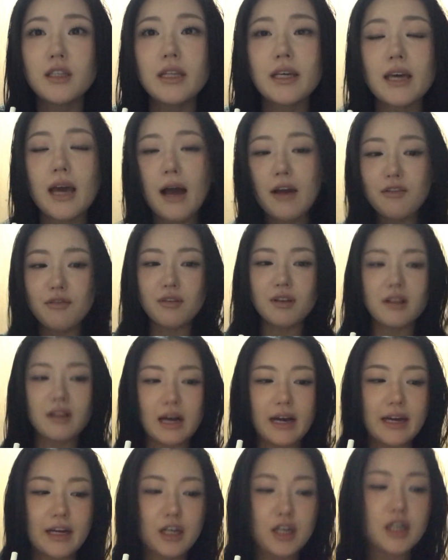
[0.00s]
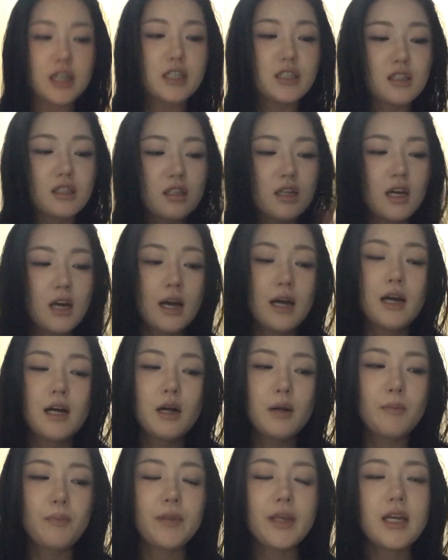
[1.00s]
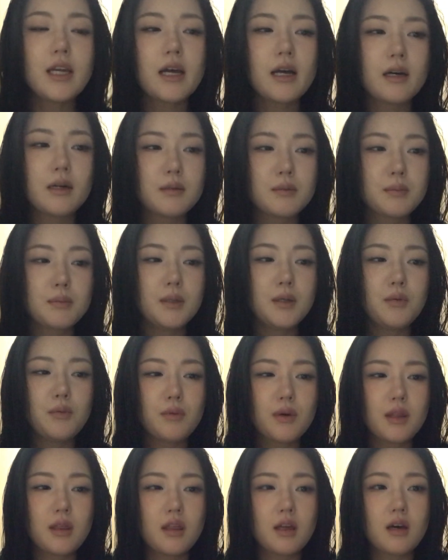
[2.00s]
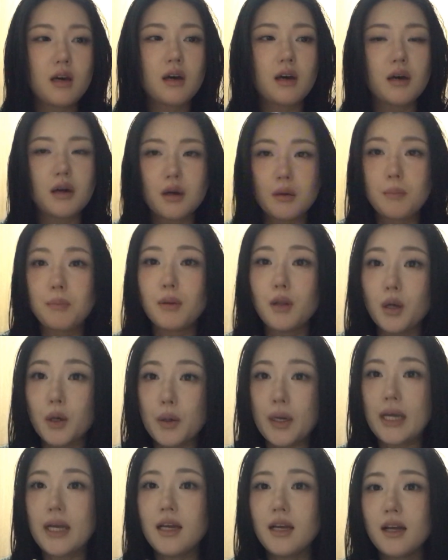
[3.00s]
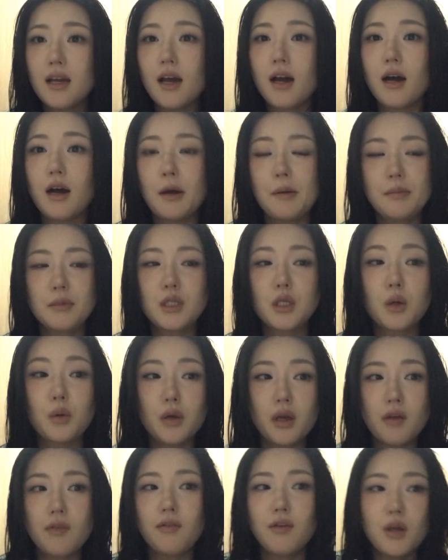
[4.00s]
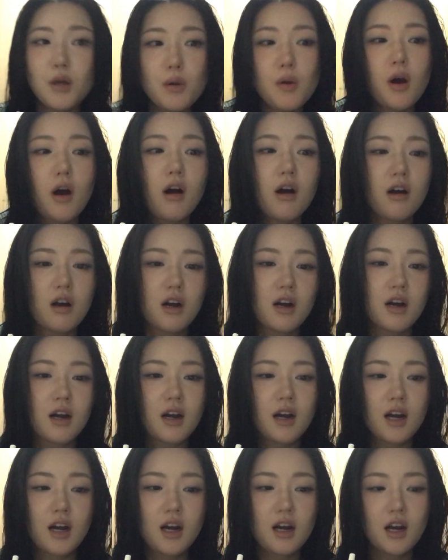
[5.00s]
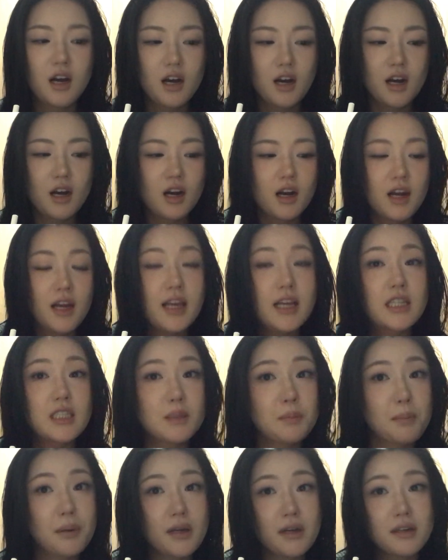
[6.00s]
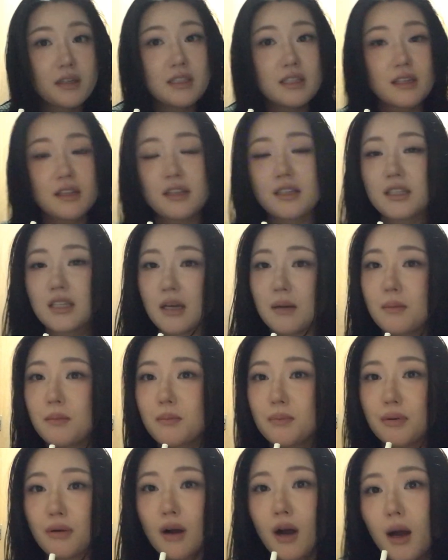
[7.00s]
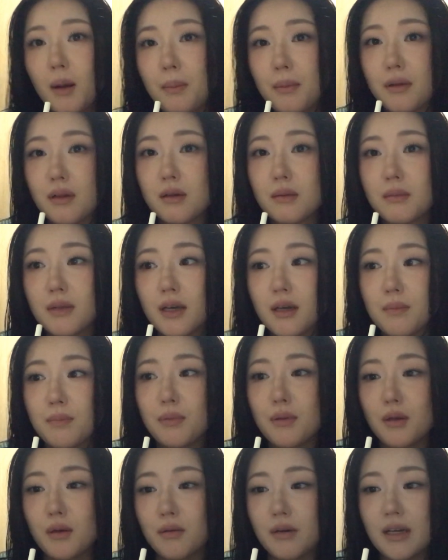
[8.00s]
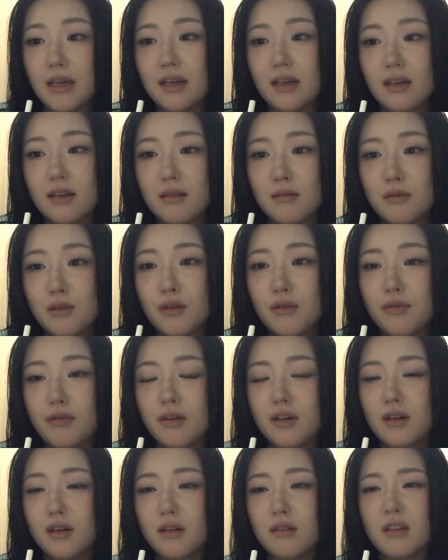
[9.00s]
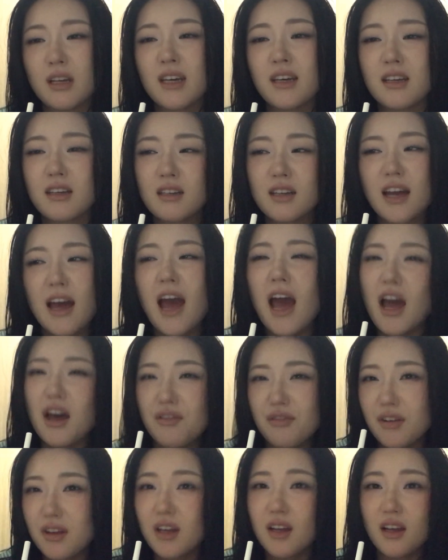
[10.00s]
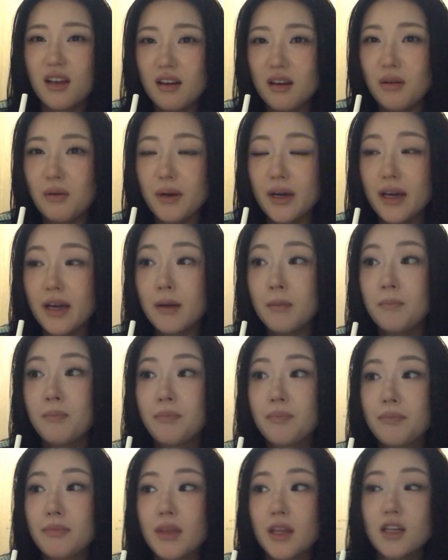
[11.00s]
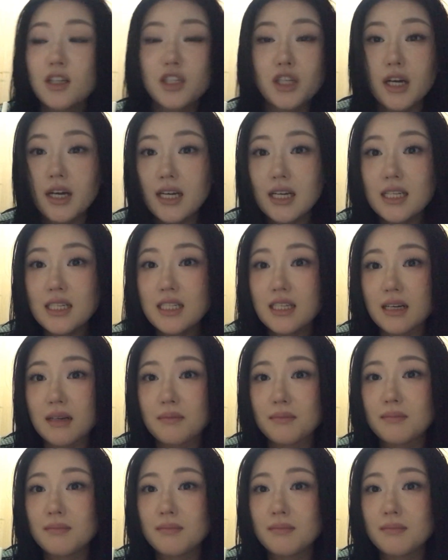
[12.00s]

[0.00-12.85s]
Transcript: Like I feel lighter. It helps me with the bloating. So if you are experiencing the same problem like bloating, you feel like heavy in a way, try enzyme.